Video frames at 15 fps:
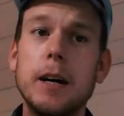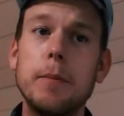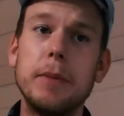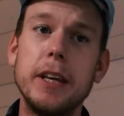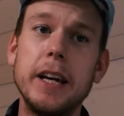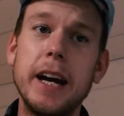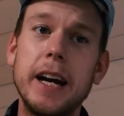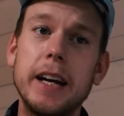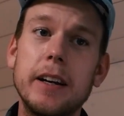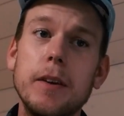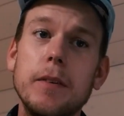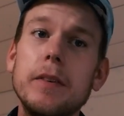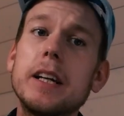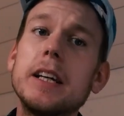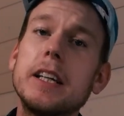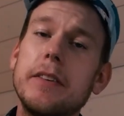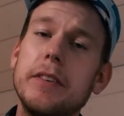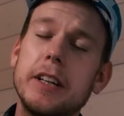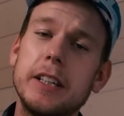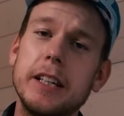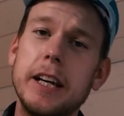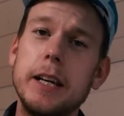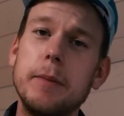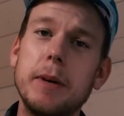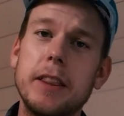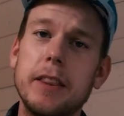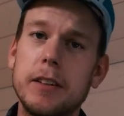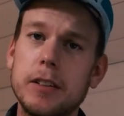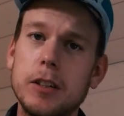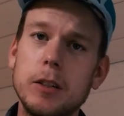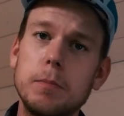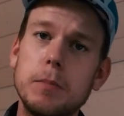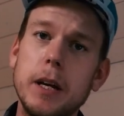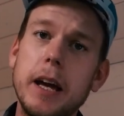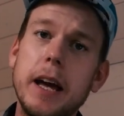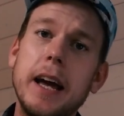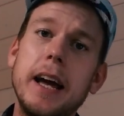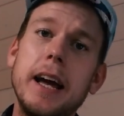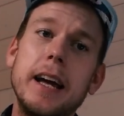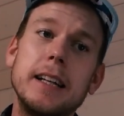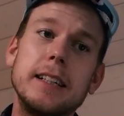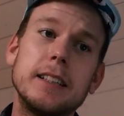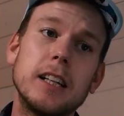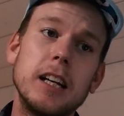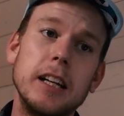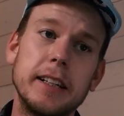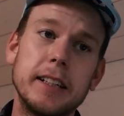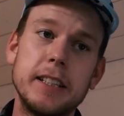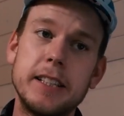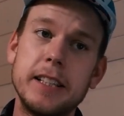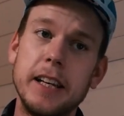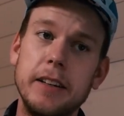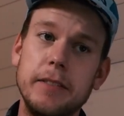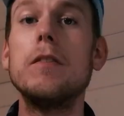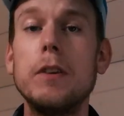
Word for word: up the ad, we can give it a name at the top and click save.